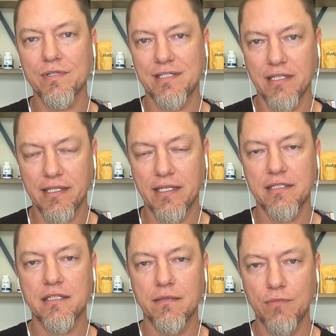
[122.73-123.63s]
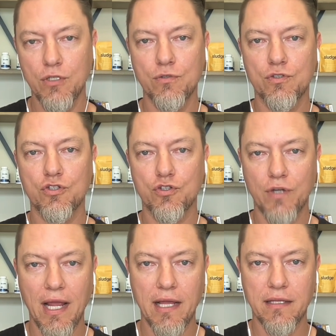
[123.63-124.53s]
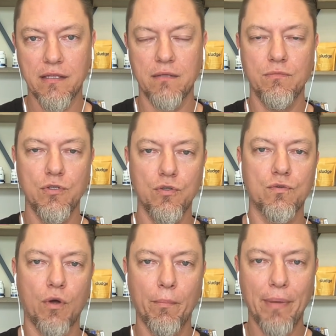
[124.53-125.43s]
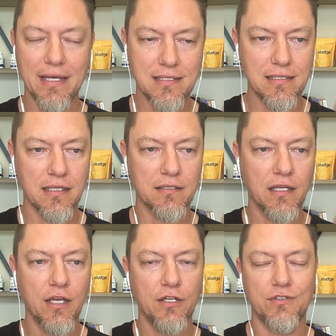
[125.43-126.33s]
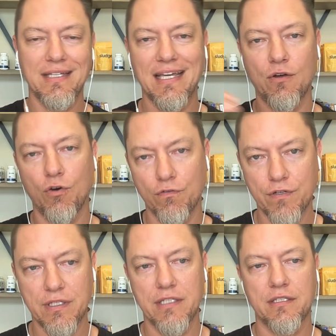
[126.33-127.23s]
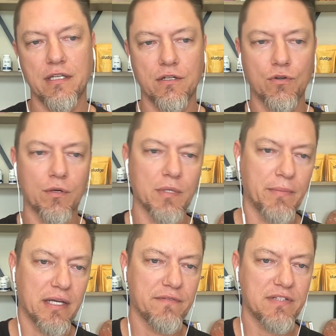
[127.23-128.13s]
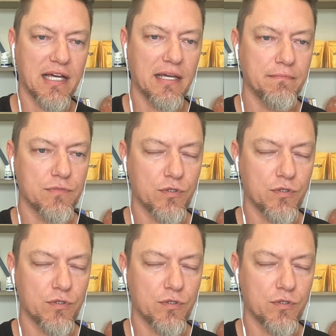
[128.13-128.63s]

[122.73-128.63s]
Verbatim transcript: resilience, the immune strength, the immune robustness to get over these in a normal amount of time.